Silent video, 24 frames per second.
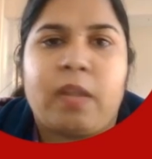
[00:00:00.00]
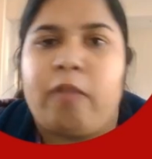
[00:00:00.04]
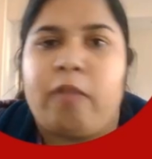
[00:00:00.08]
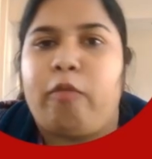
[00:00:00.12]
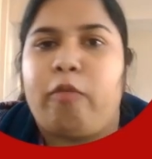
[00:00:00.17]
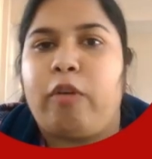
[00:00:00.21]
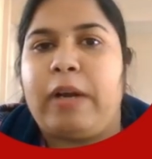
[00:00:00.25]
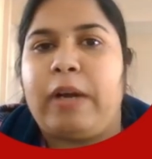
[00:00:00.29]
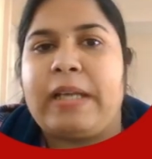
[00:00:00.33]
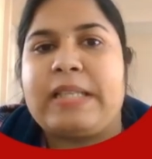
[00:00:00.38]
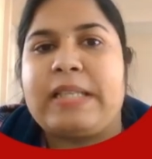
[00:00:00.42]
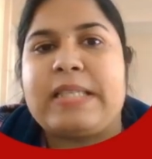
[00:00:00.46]

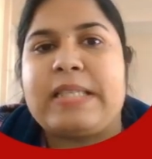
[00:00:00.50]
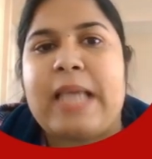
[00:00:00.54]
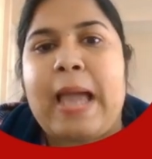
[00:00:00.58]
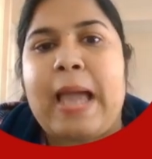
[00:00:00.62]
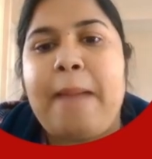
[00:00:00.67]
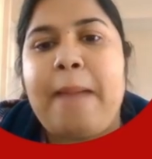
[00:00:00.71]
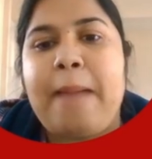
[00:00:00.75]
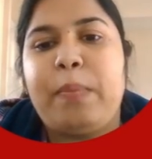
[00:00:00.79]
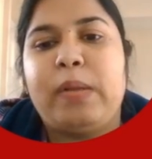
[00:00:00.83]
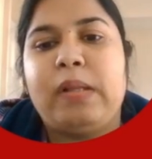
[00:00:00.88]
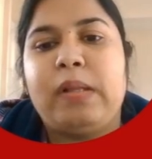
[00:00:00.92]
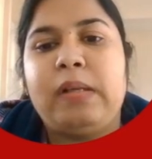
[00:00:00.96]
For
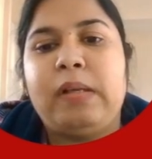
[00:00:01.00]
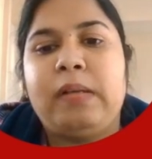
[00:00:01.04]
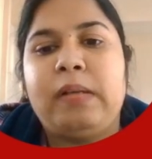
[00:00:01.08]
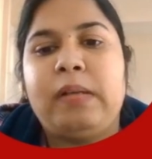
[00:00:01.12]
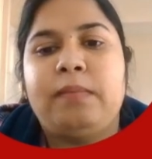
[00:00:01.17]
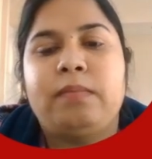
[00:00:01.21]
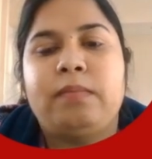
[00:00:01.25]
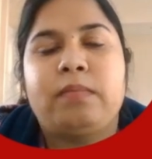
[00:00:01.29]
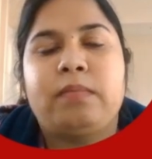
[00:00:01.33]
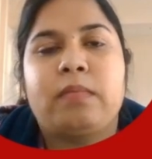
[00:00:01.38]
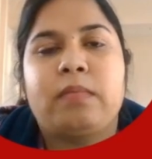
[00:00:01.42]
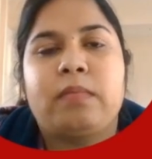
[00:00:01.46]
example,
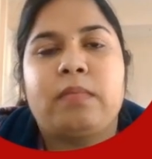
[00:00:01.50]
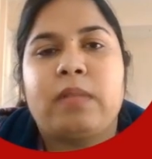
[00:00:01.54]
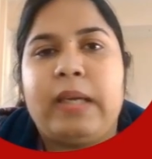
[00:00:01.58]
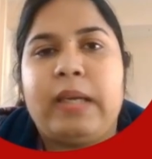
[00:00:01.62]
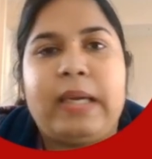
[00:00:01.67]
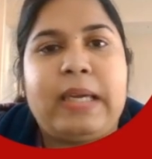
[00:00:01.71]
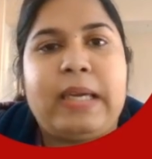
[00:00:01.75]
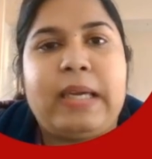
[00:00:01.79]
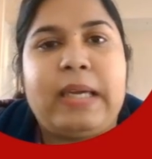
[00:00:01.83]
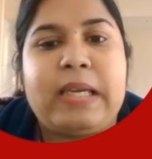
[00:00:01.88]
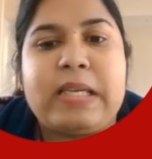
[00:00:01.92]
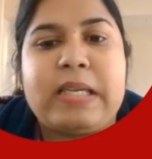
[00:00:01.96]

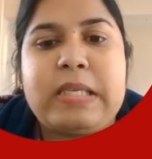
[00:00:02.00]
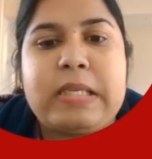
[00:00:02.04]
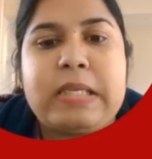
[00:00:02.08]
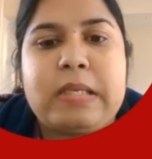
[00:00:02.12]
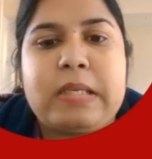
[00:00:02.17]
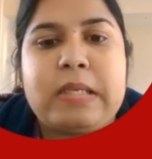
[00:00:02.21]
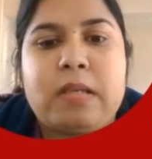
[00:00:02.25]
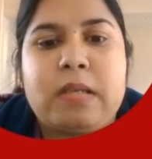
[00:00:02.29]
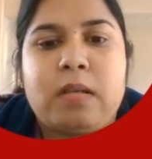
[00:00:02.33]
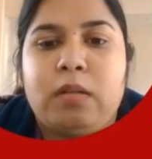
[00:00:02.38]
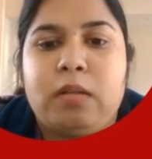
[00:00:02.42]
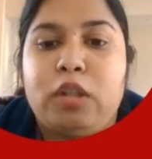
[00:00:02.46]

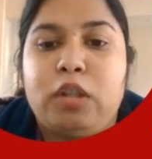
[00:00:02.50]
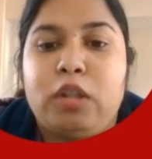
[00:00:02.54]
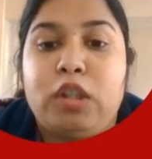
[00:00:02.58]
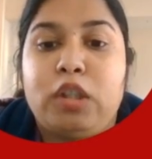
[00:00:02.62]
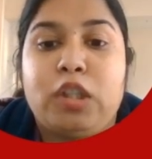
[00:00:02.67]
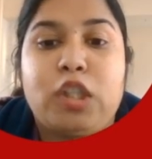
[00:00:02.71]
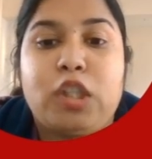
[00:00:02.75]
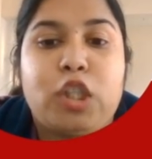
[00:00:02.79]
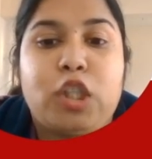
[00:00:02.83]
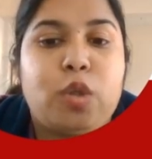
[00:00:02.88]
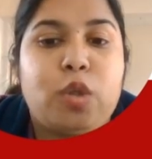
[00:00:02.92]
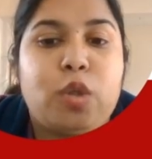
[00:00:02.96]
is,
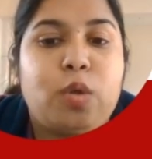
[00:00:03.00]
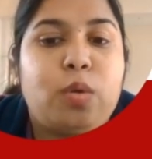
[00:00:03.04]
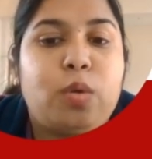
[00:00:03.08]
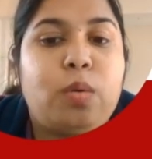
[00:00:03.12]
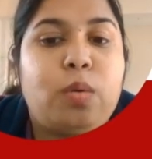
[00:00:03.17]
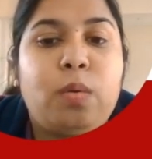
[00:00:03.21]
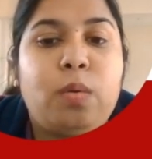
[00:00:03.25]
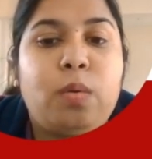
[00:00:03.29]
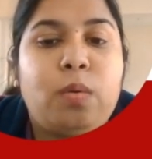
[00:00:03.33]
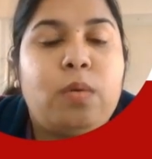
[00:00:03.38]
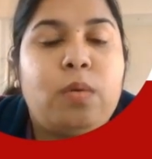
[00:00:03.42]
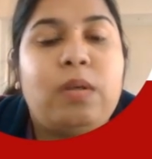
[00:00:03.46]

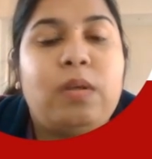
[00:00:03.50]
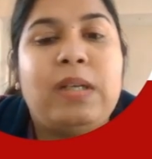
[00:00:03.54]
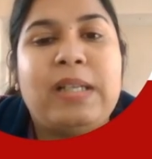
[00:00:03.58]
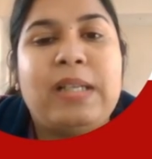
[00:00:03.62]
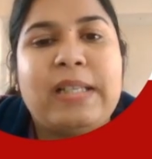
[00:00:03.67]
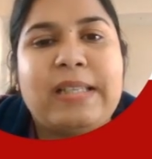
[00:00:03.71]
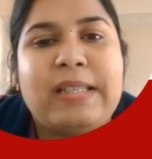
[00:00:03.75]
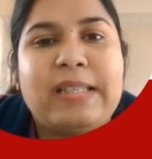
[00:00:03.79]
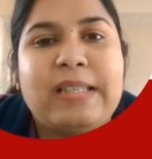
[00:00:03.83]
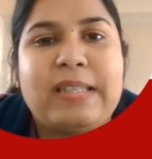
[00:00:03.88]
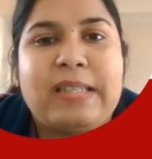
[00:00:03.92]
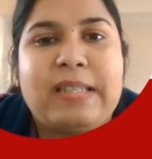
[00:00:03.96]
to,
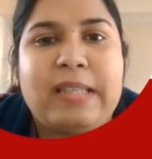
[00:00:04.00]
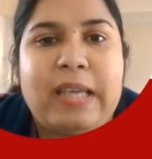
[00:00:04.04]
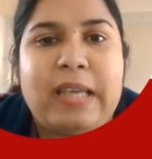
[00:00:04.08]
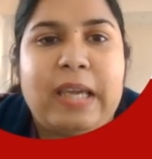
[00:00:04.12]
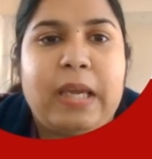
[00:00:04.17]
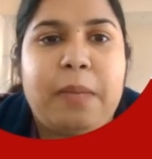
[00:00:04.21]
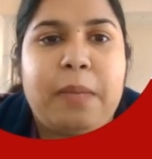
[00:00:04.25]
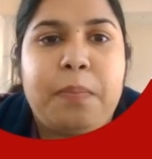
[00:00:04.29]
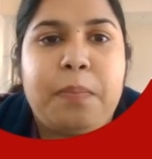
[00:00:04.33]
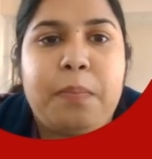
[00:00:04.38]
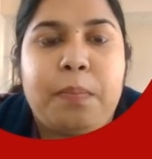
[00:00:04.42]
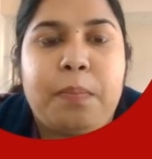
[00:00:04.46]

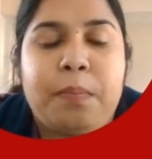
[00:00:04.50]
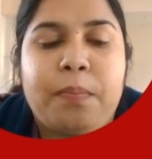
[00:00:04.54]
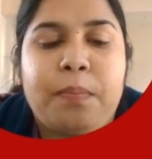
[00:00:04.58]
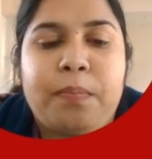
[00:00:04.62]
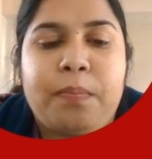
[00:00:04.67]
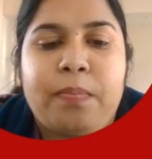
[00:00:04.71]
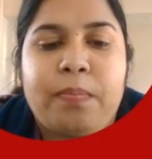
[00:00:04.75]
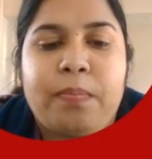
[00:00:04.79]
seem,